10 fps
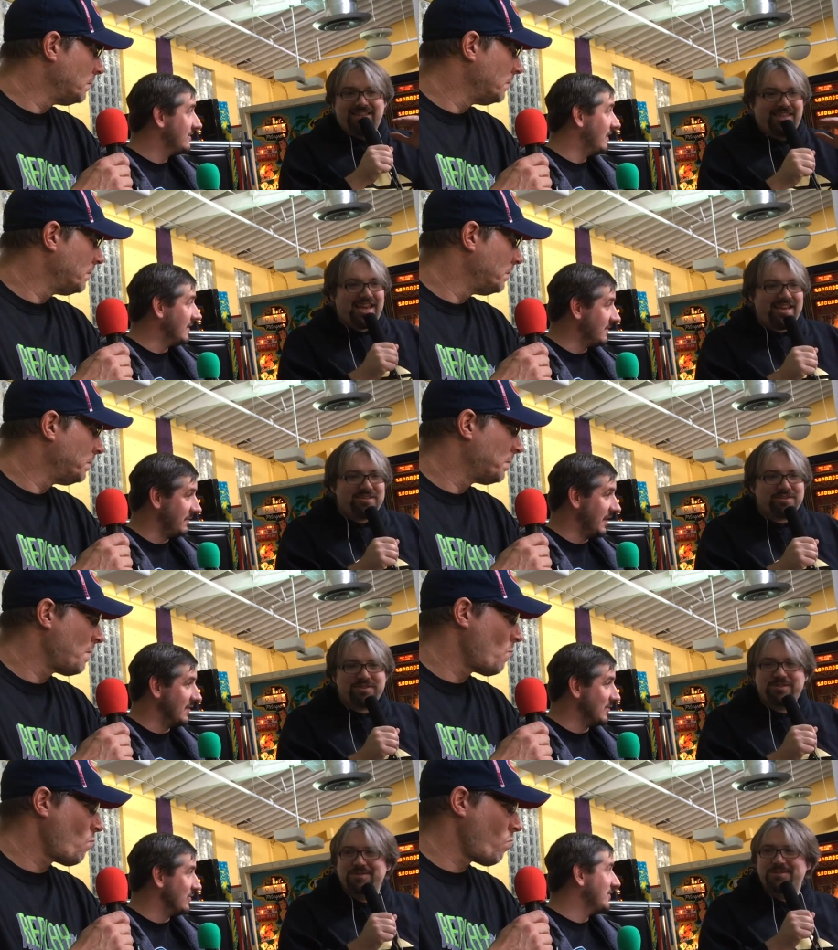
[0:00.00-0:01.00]
Speaker 1: and lots lasers,
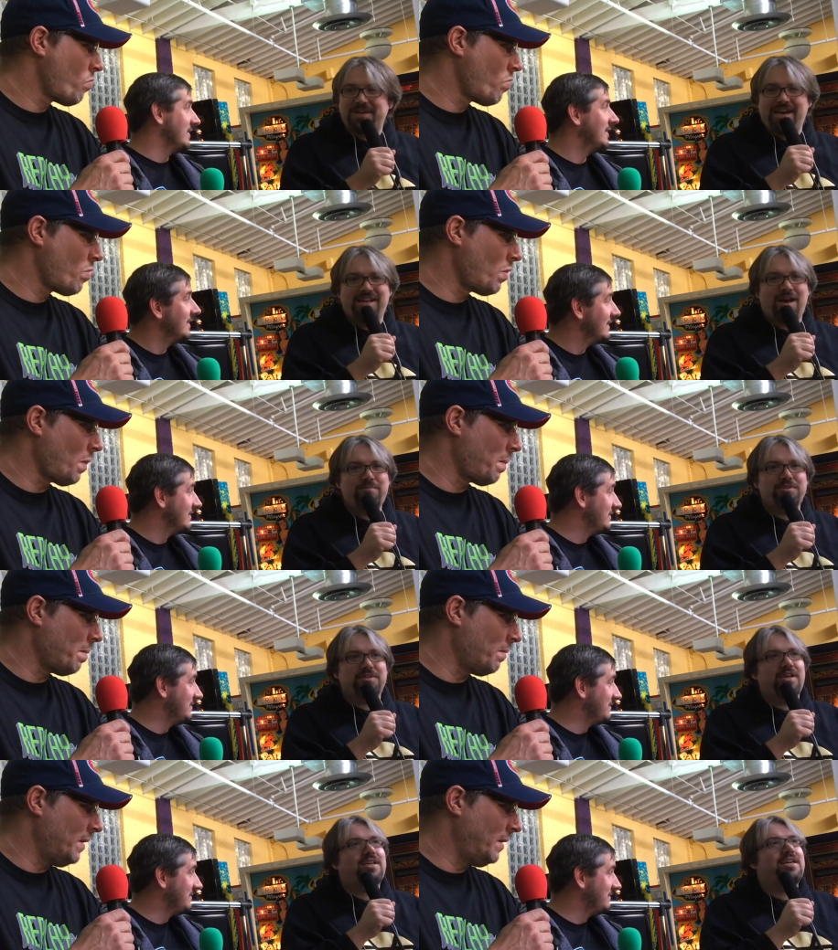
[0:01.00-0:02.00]
of lasers. And I'm
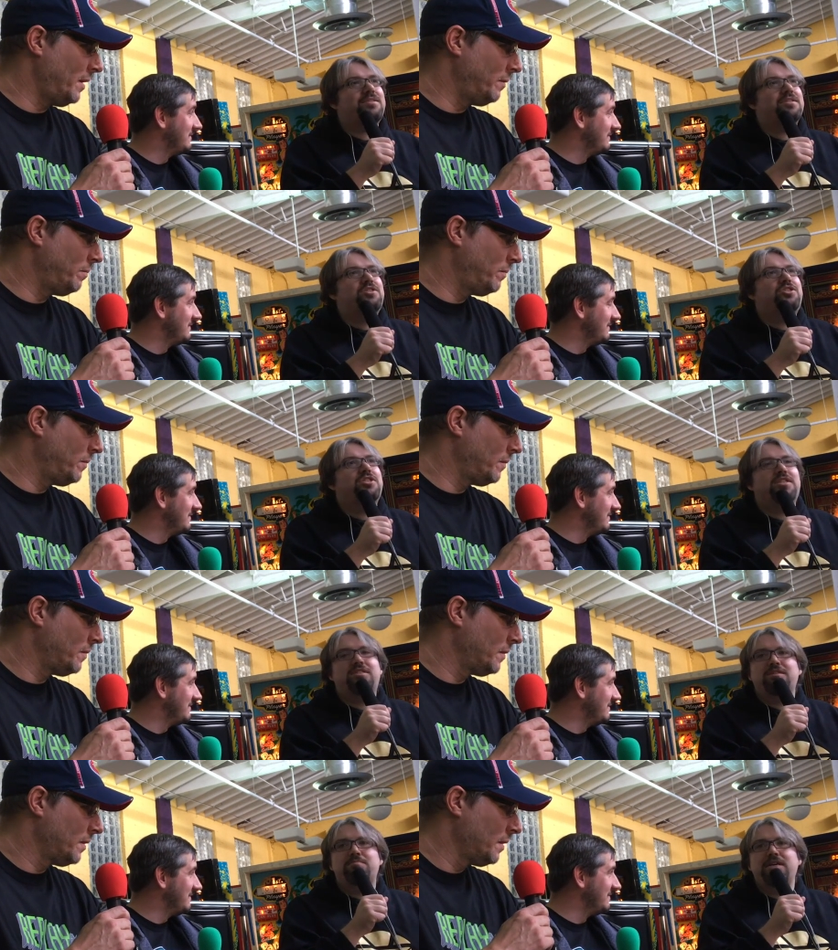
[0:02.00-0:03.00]
just like, it's a it's the